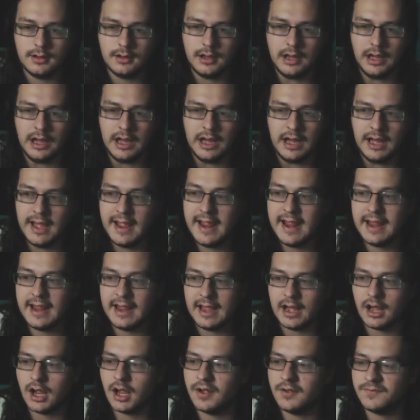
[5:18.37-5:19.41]
I
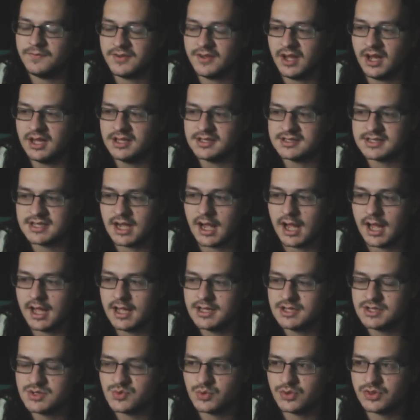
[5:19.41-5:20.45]
I've cut
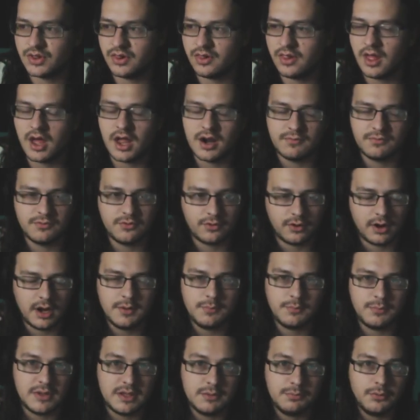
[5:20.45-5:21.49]
ties with a lot of great
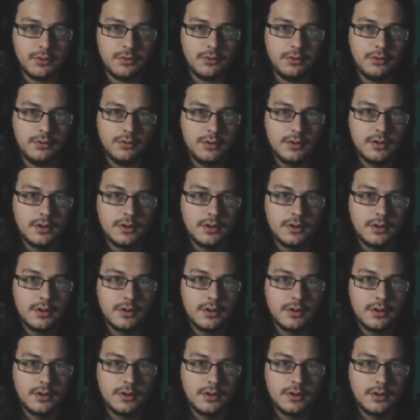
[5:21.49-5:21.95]
people,